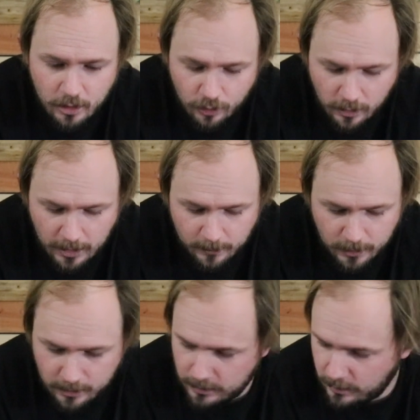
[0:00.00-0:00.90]

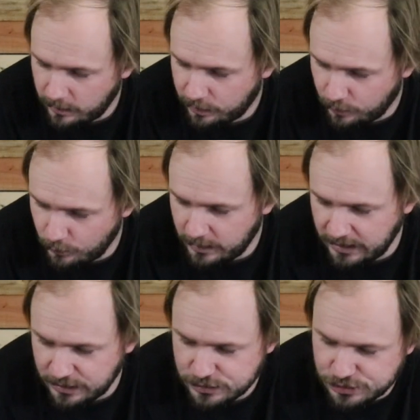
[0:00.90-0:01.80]
Grub
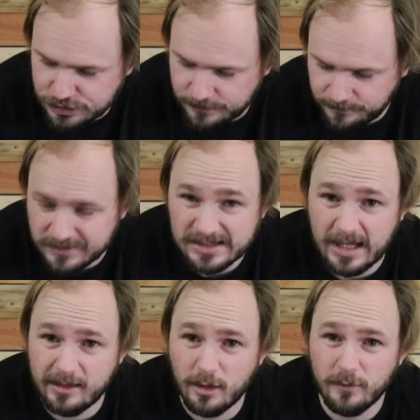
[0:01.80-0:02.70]
3-inch. Say
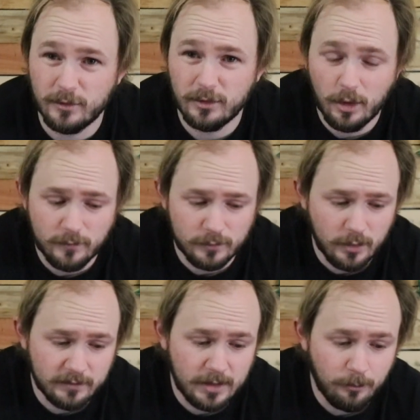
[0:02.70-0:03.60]
that over and over and
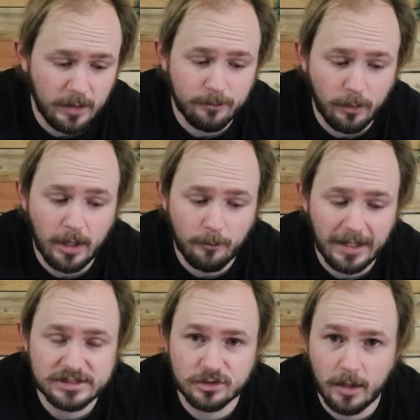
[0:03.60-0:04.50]
over again. Big Bite
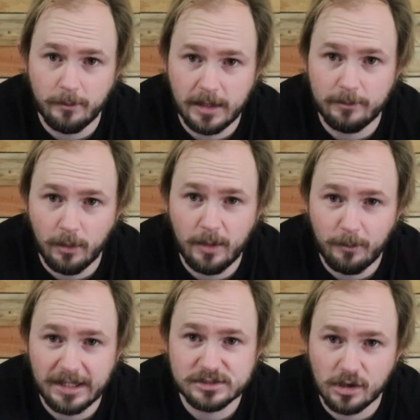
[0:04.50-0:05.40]
Baits Grub, Big Bite
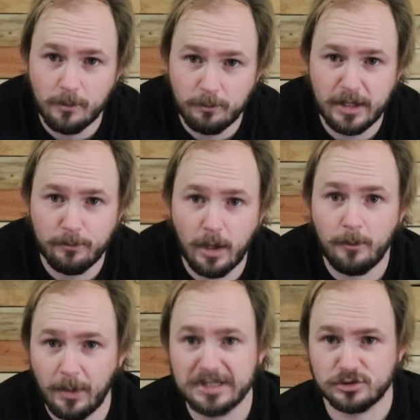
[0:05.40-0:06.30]
Baits Grub, Big
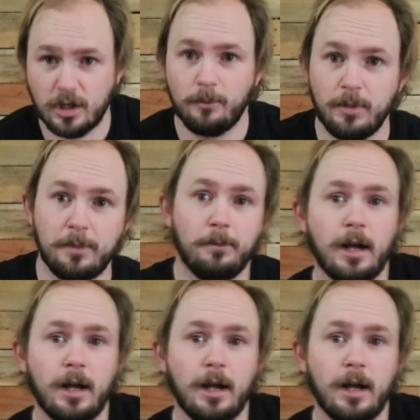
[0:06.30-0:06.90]
Bite Baits Grub, The